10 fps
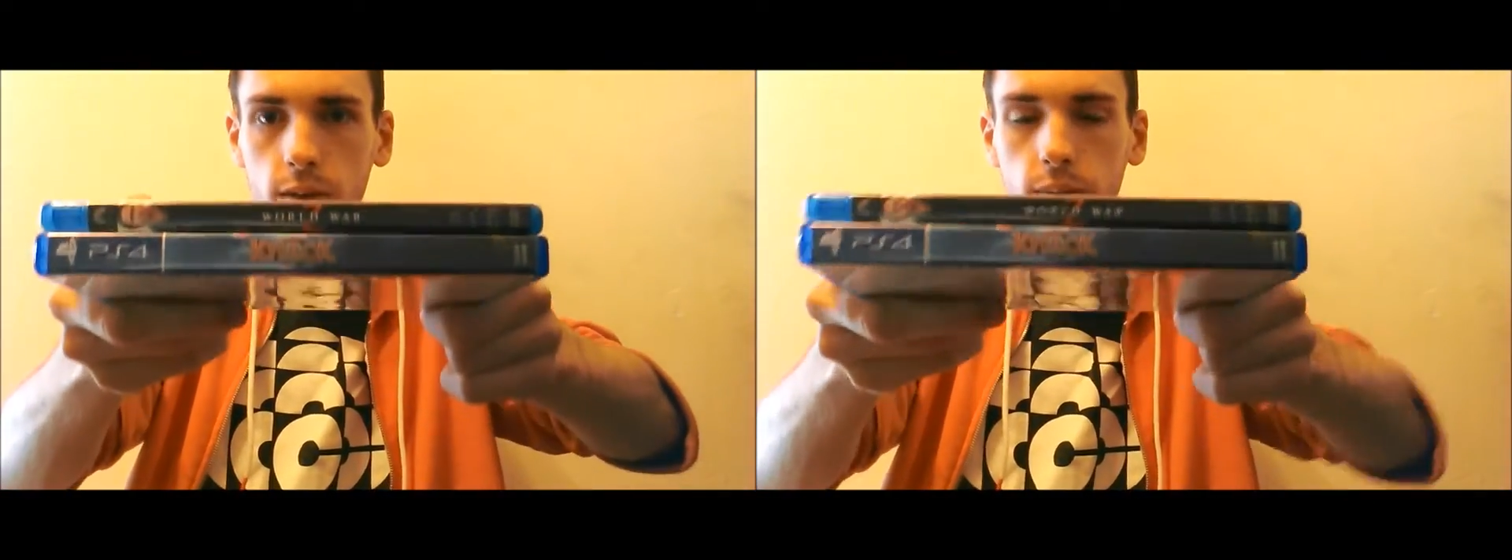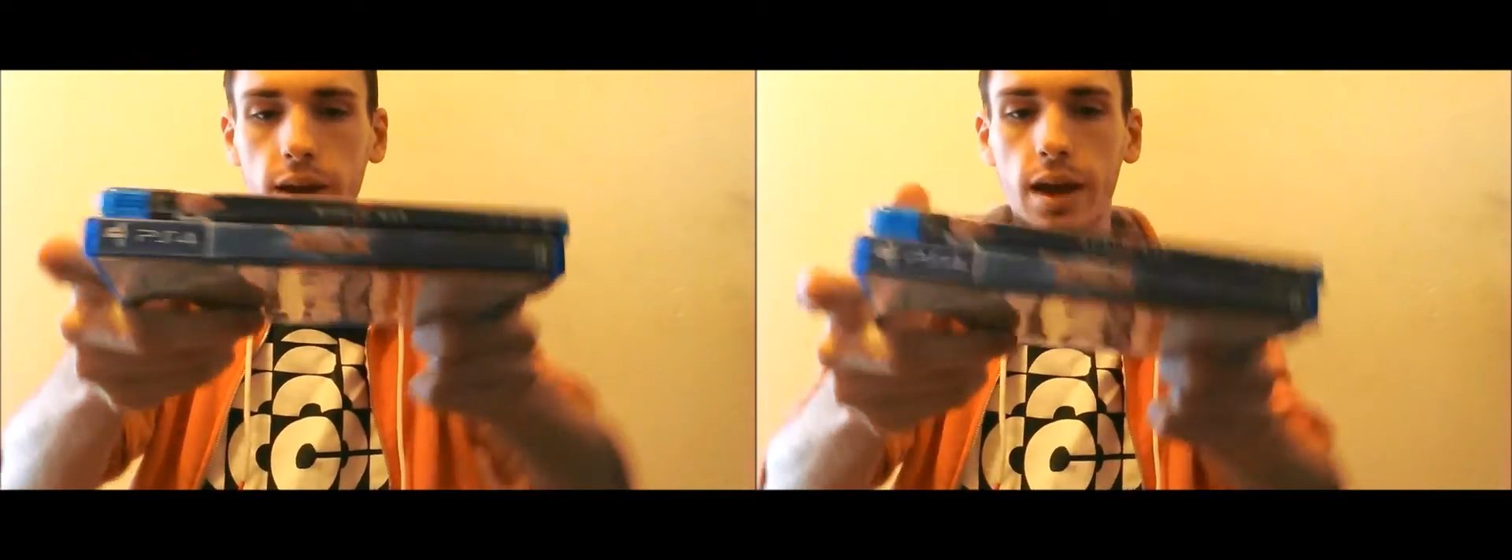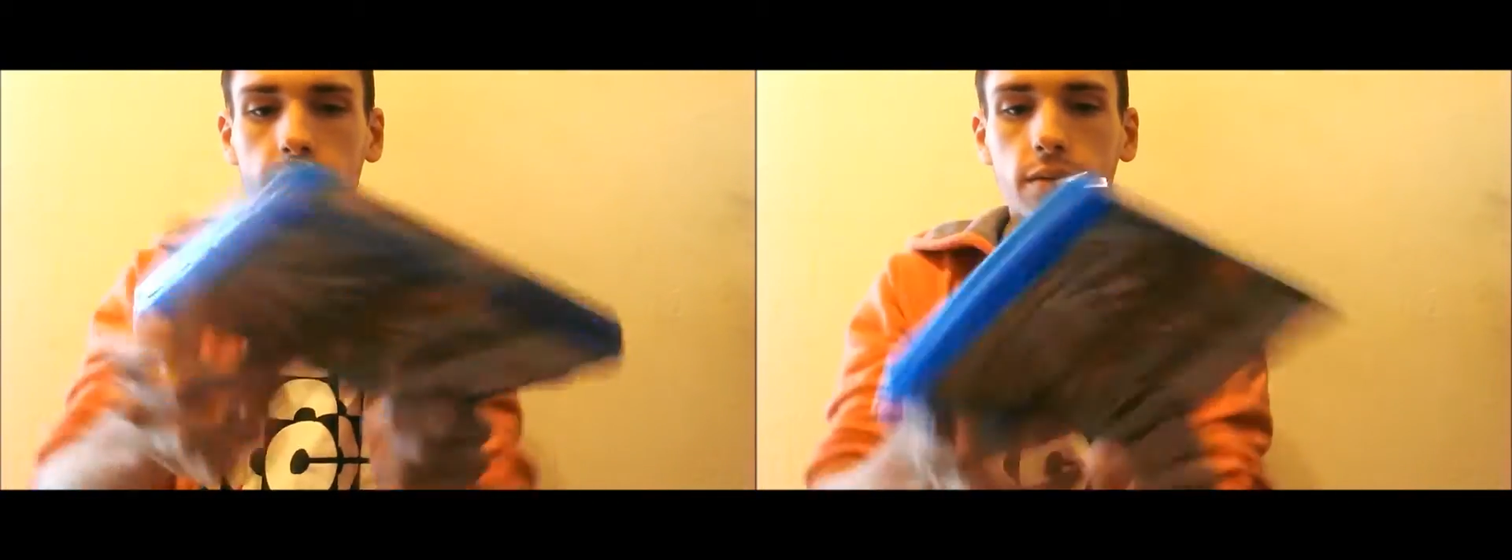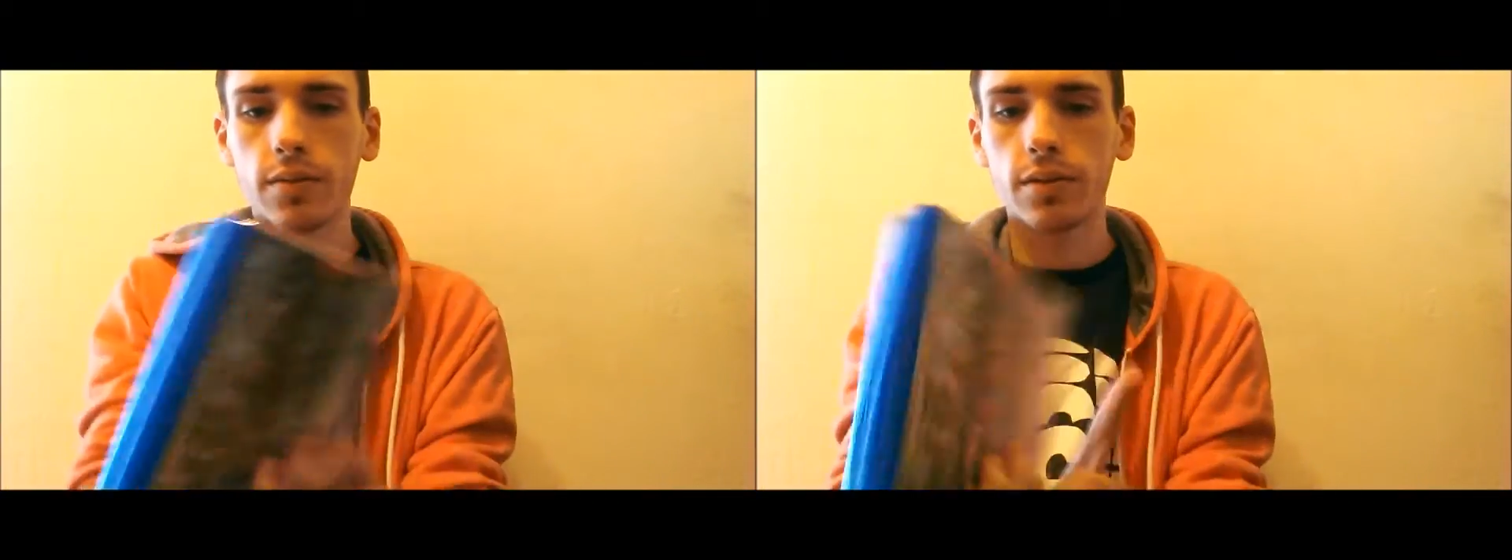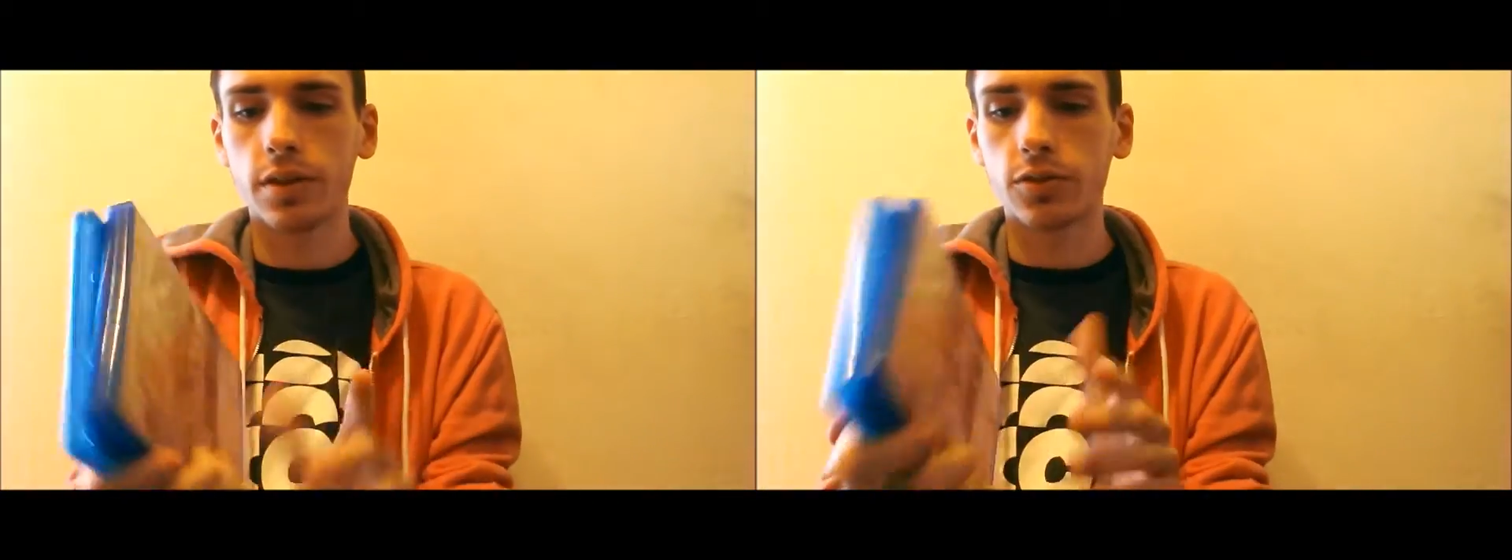But yeah,
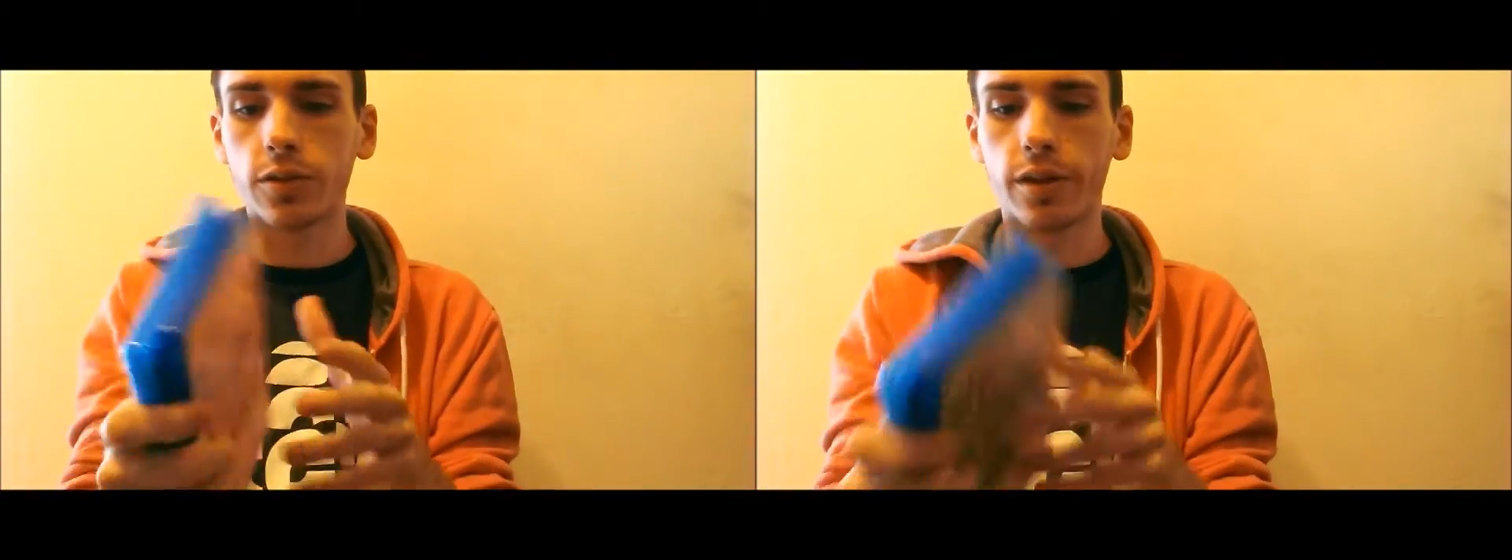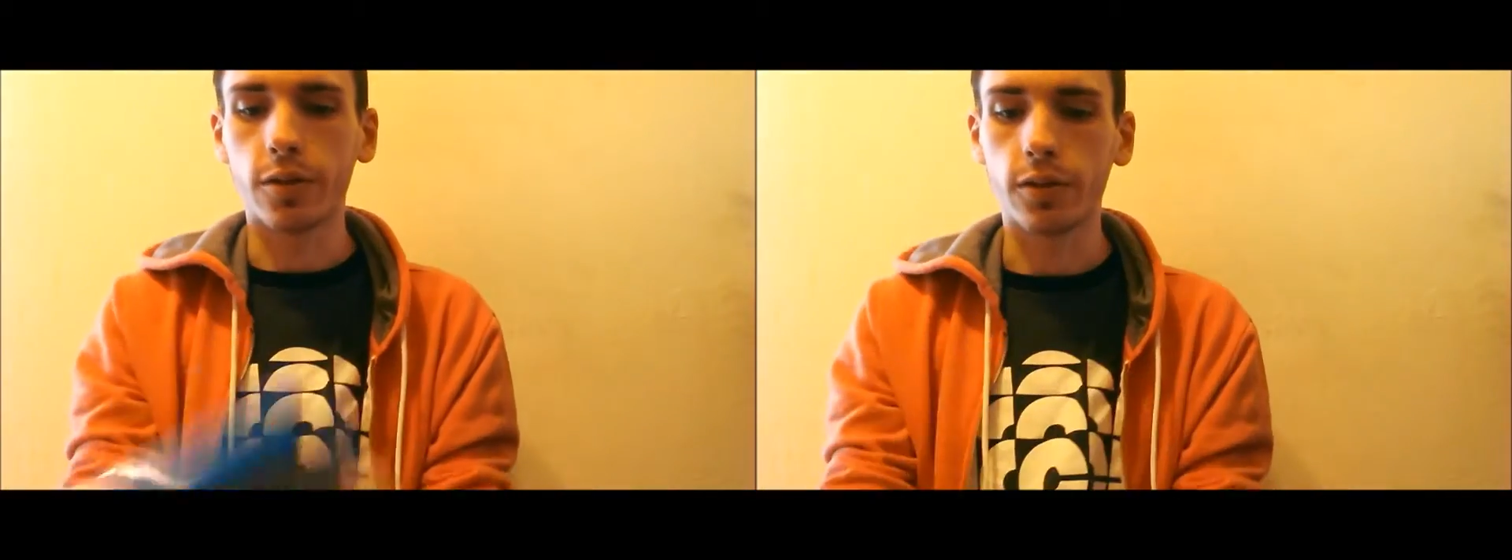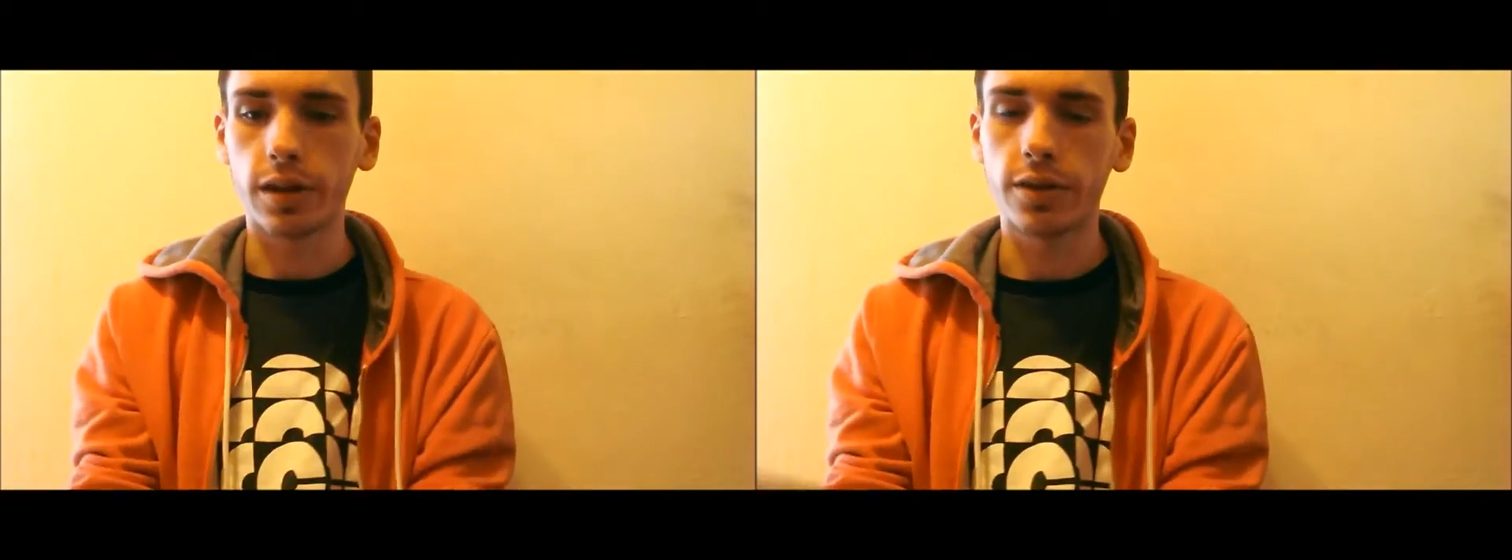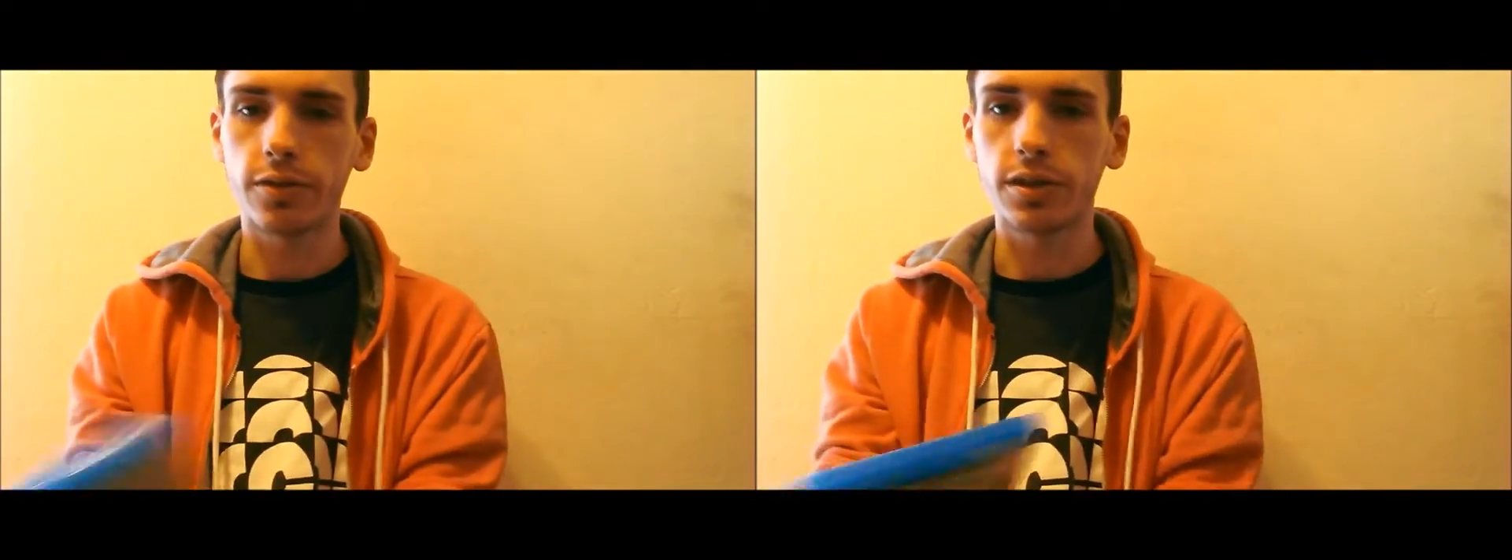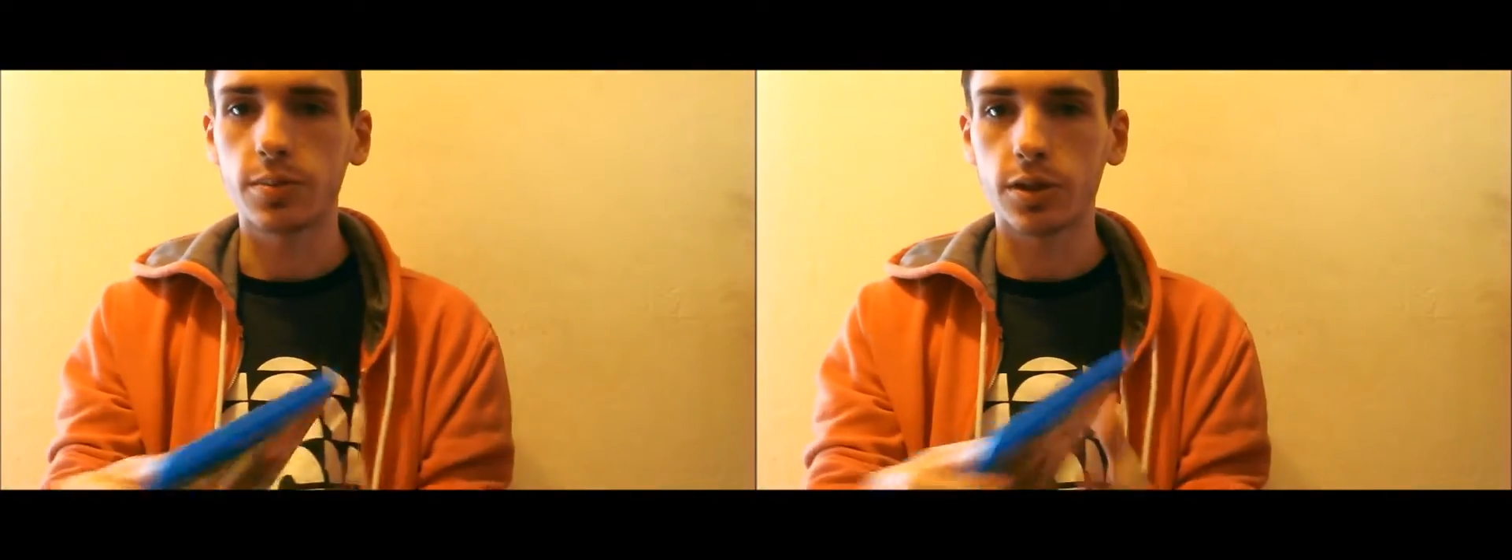that's really the only
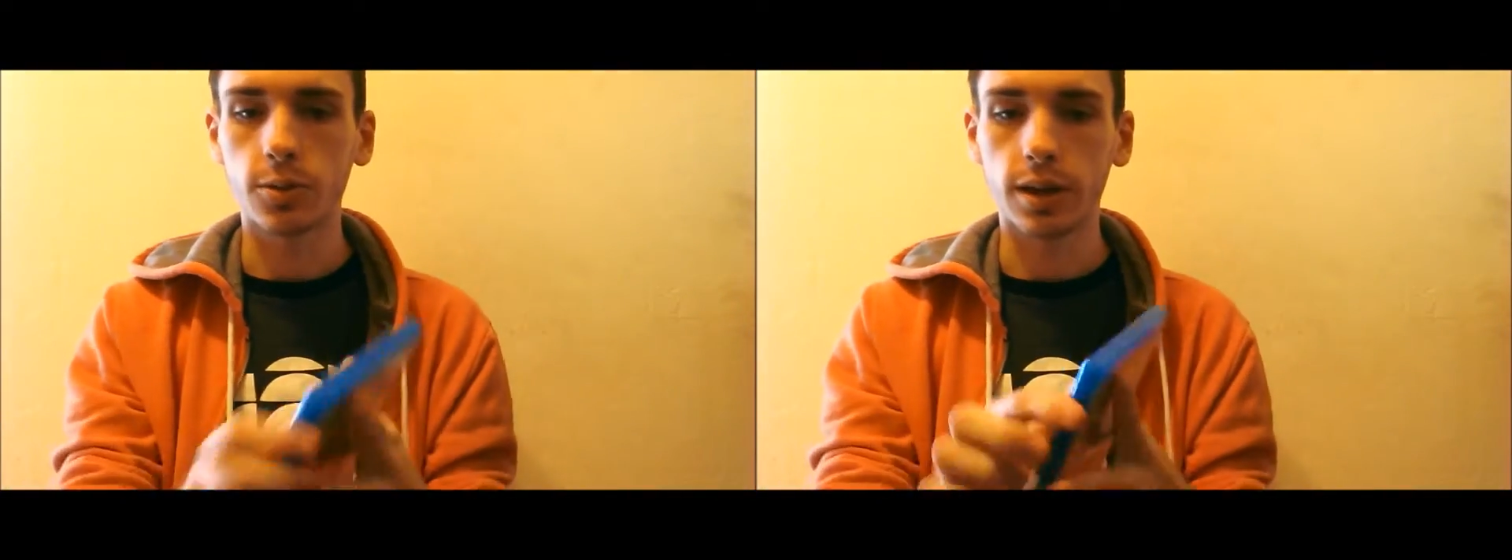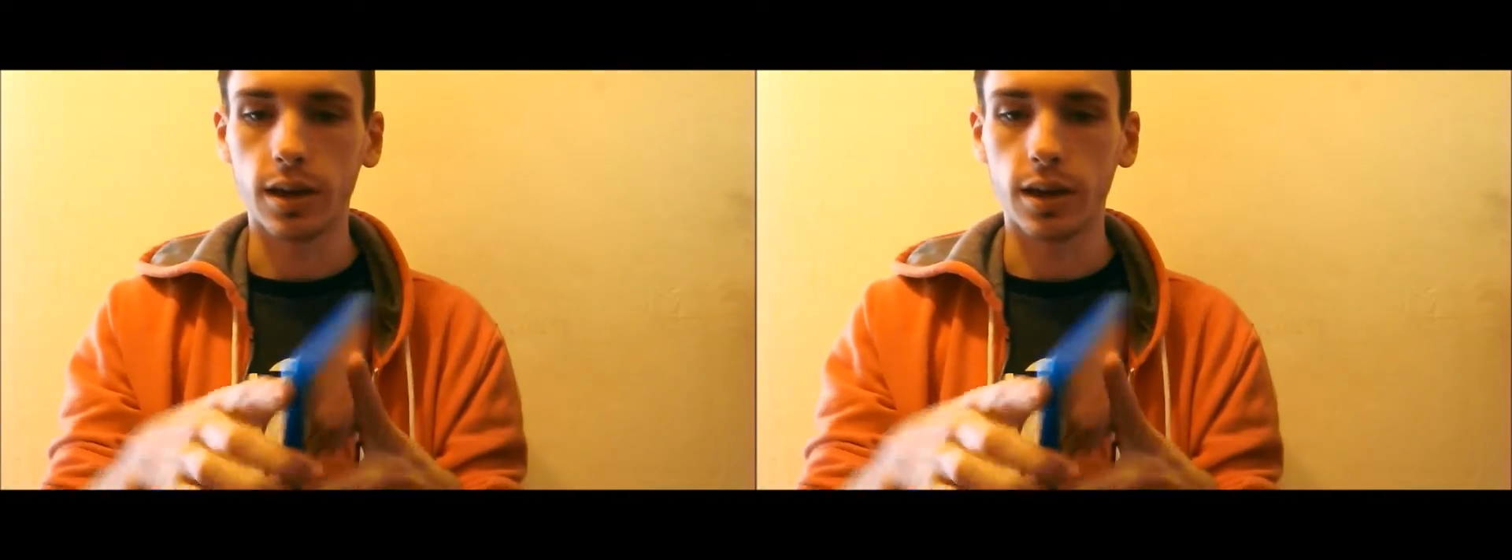difference between